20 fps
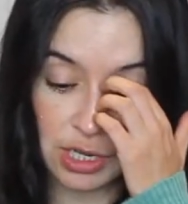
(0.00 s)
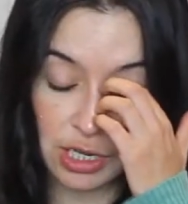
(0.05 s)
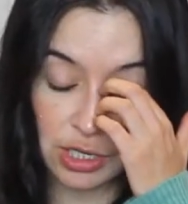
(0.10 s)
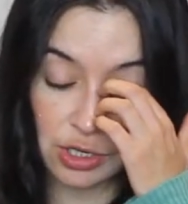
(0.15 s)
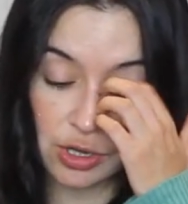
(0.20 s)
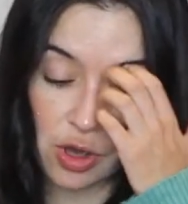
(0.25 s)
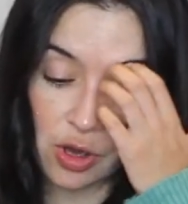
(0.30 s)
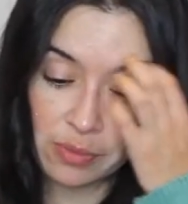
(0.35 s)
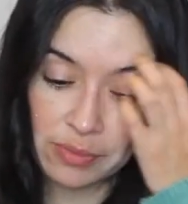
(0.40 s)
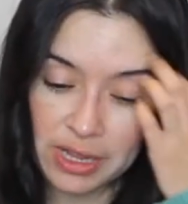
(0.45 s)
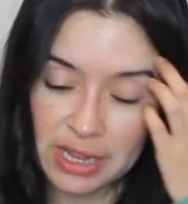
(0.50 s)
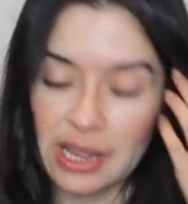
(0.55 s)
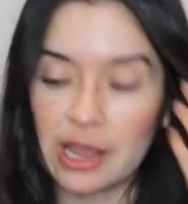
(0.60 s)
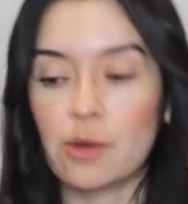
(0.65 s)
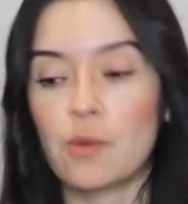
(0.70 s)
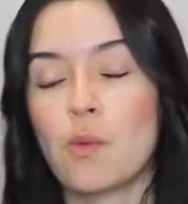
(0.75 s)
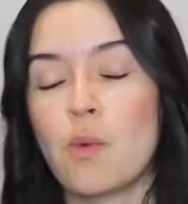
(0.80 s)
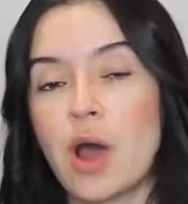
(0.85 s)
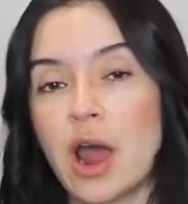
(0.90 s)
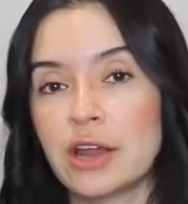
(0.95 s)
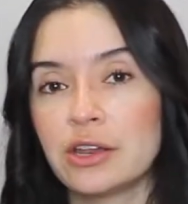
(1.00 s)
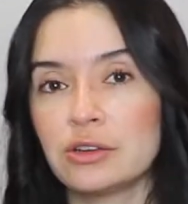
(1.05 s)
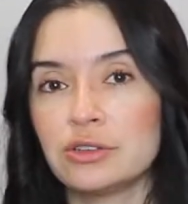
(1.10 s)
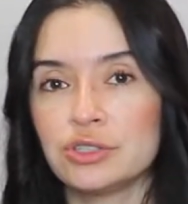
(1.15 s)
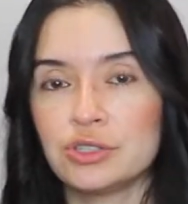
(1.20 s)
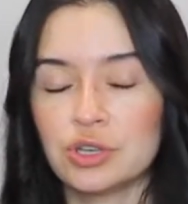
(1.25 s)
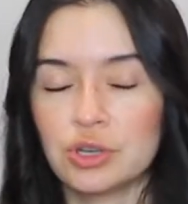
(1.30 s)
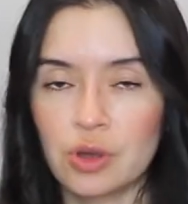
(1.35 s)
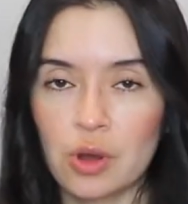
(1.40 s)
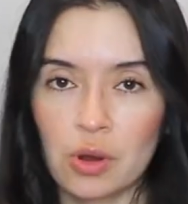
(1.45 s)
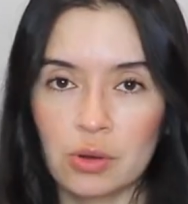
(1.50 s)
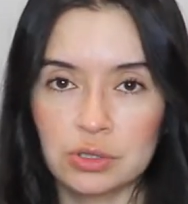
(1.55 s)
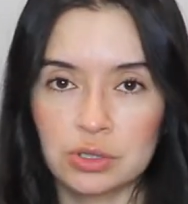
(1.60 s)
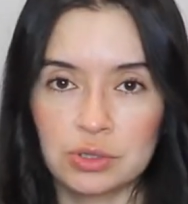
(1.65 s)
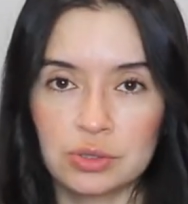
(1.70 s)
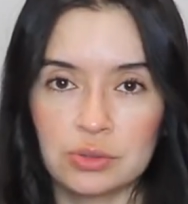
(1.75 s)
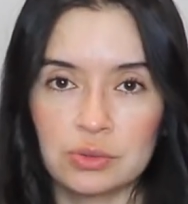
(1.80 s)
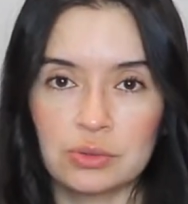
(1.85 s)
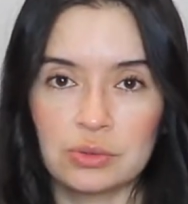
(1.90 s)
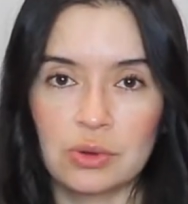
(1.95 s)
told me why don't you go
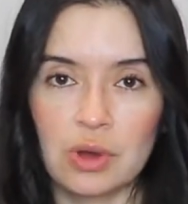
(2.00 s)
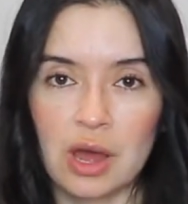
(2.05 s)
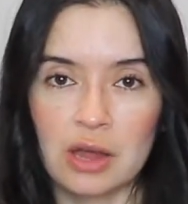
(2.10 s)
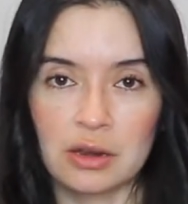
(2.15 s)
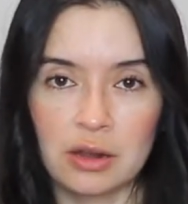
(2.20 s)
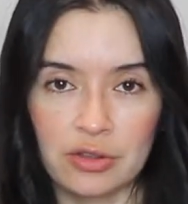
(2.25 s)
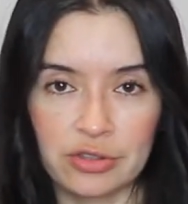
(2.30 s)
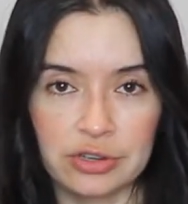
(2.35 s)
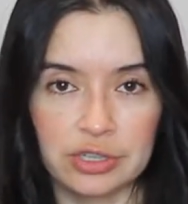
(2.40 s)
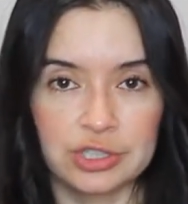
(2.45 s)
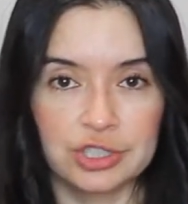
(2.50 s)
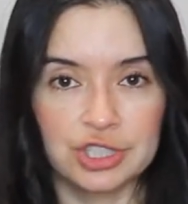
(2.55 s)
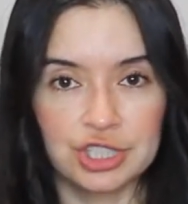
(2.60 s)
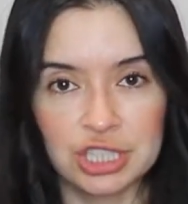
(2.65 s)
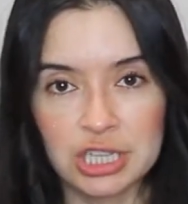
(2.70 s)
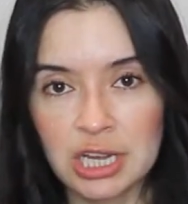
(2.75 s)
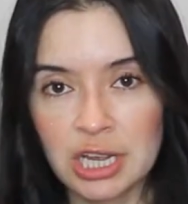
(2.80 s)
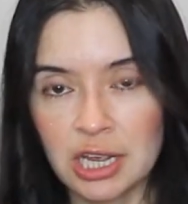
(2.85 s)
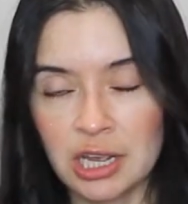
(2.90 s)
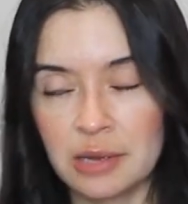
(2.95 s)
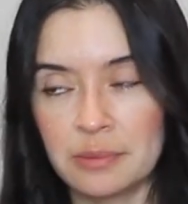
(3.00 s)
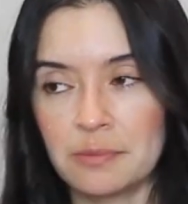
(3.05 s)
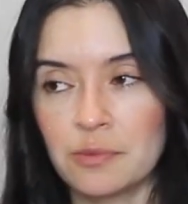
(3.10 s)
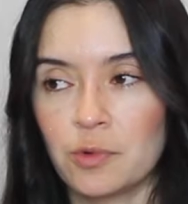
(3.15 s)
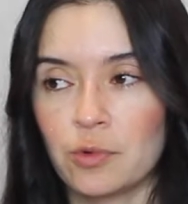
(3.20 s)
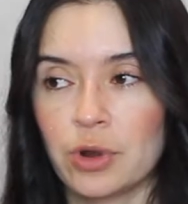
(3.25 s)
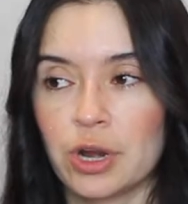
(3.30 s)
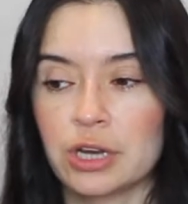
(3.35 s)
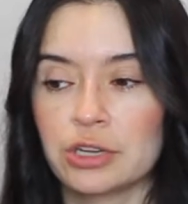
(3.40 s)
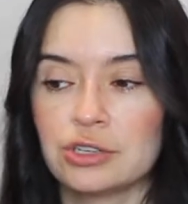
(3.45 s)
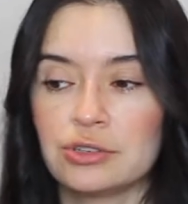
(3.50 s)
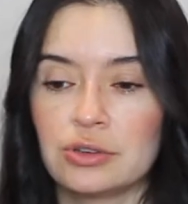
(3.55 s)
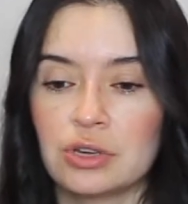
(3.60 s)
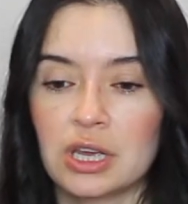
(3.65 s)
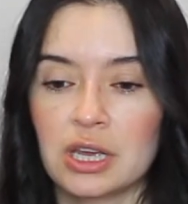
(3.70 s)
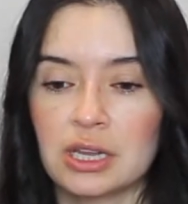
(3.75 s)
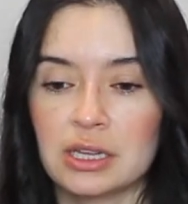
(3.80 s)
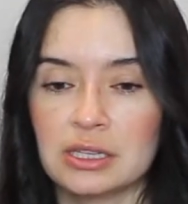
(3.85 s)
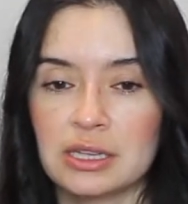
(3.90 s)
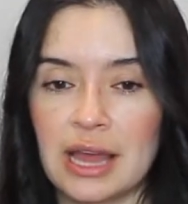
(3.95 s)
to another gym where you
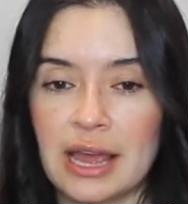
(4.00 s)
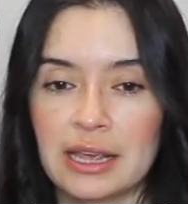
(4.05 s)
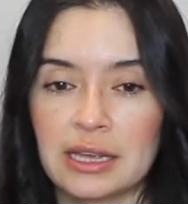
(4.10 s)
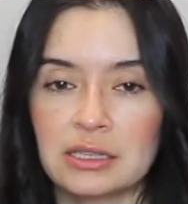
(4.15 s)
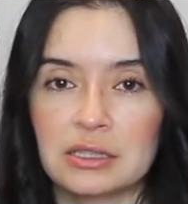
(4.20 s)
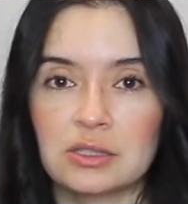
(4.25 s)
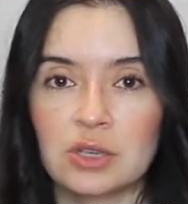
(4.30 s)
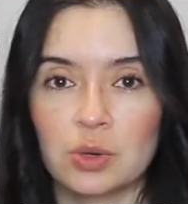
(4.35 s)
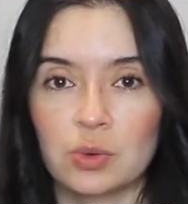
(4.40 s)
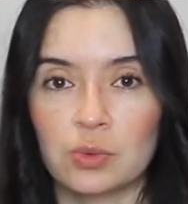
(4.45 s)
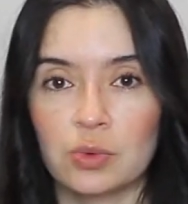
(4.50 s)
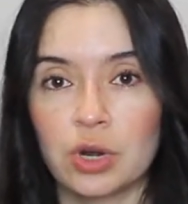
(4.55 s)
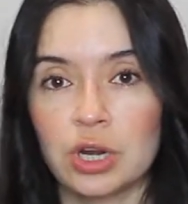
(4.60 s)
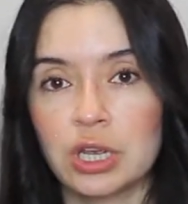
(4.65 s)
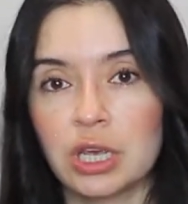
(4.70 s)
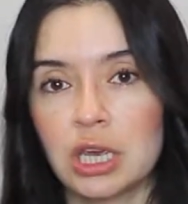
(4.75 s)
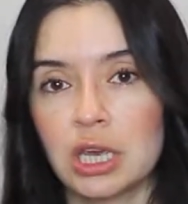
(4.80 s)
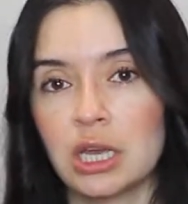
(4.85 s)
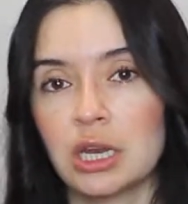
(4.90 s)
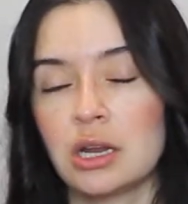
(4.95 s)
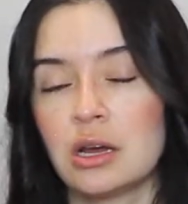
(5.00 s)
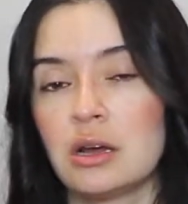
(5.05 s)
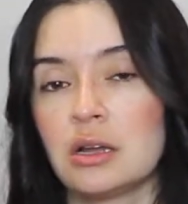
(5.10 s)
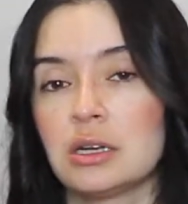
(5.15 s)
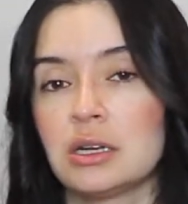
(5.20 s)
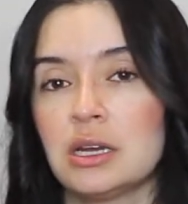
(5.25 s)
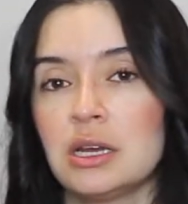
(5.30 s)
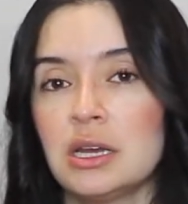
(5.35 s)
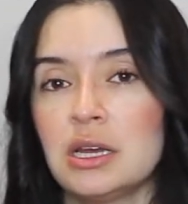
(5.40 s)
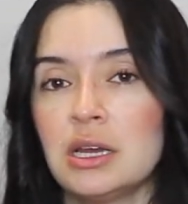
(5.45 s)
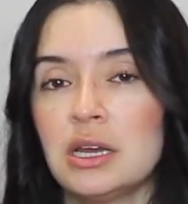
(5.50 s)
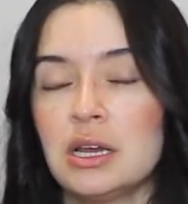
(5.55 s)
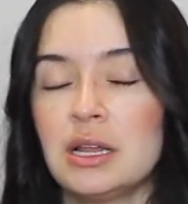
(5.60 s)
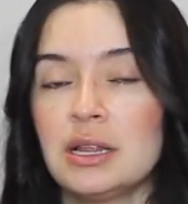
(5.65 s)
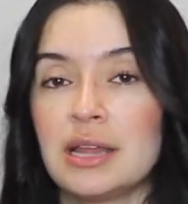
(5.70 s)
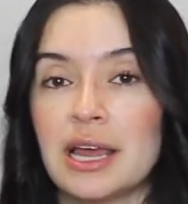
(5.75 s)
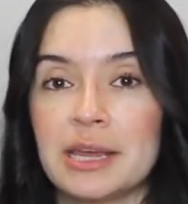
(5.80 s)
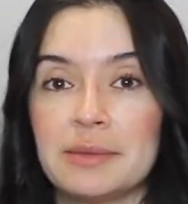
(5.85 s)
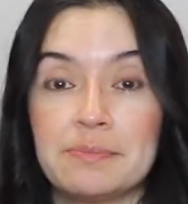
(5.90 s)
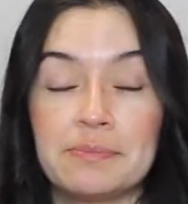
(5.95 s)
can start working on
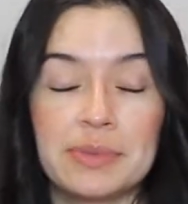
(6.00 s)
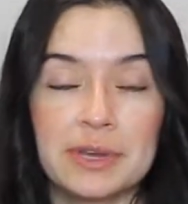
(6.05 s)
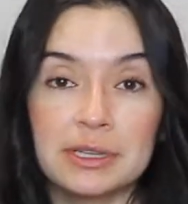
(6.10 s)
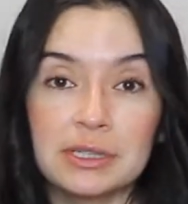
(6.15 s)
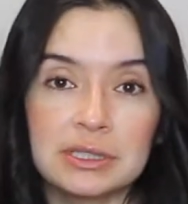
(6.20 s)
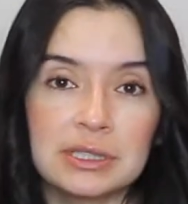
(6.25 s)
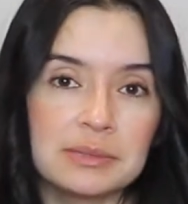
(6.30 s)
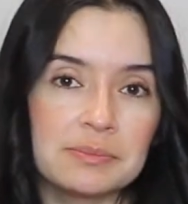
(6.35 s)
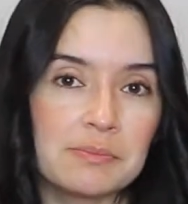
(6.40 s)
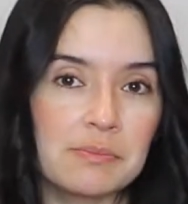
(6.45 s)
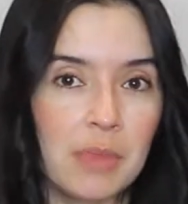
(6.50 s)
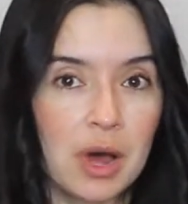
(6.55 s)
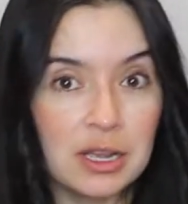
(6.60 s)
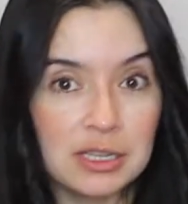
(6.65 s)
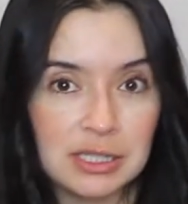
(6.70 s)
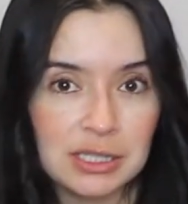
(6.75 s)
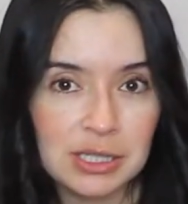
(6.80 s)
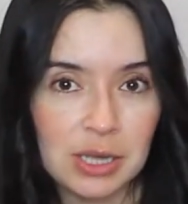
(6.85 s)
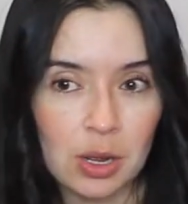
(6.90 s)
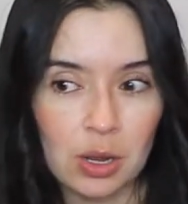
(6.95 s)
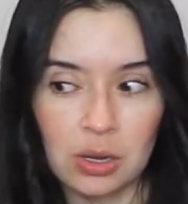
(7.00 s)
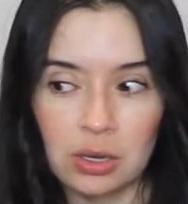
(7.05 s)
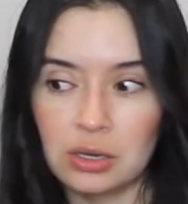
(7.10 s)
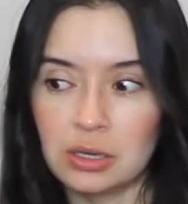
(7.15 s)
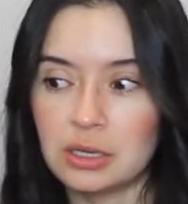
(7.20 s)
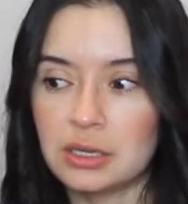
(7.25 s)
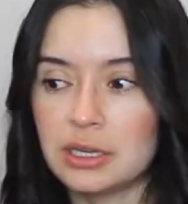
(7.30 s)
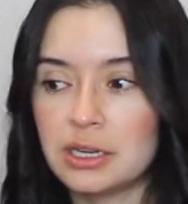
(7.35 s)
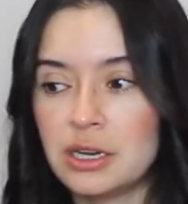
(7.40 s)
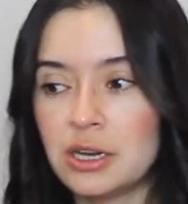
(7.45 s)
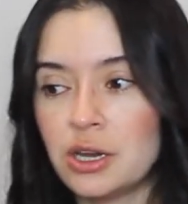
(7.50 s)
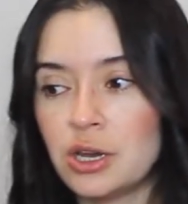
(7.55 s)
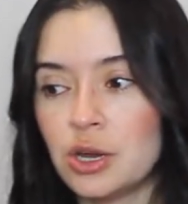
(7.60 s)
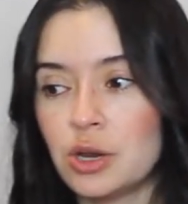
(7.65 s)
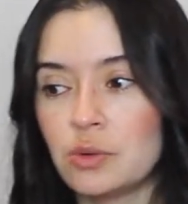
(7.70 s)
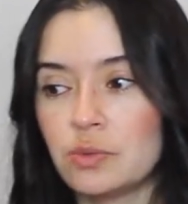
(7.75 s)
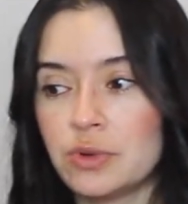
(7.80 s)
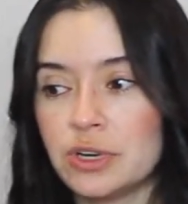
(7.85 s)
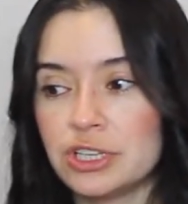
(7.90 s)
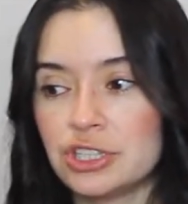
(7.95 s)
building muscle,
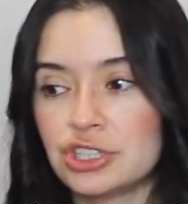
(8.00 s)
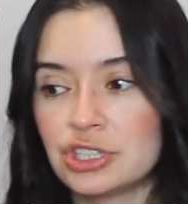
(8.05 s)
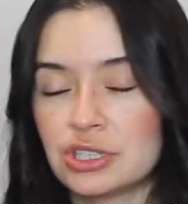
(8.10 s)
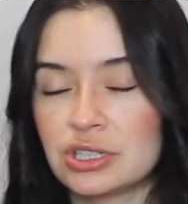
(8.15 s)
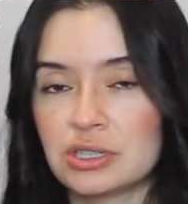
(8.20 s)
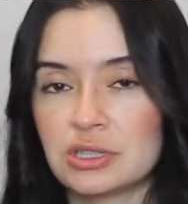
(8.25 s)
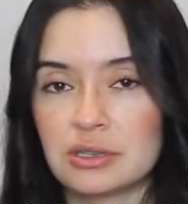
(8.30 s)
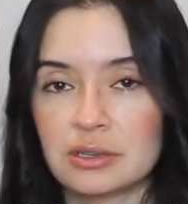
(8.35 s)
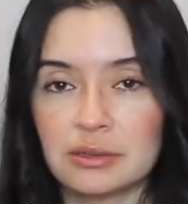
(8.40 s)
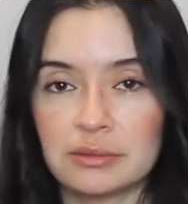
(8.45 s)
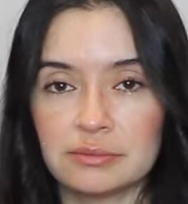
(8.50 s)
which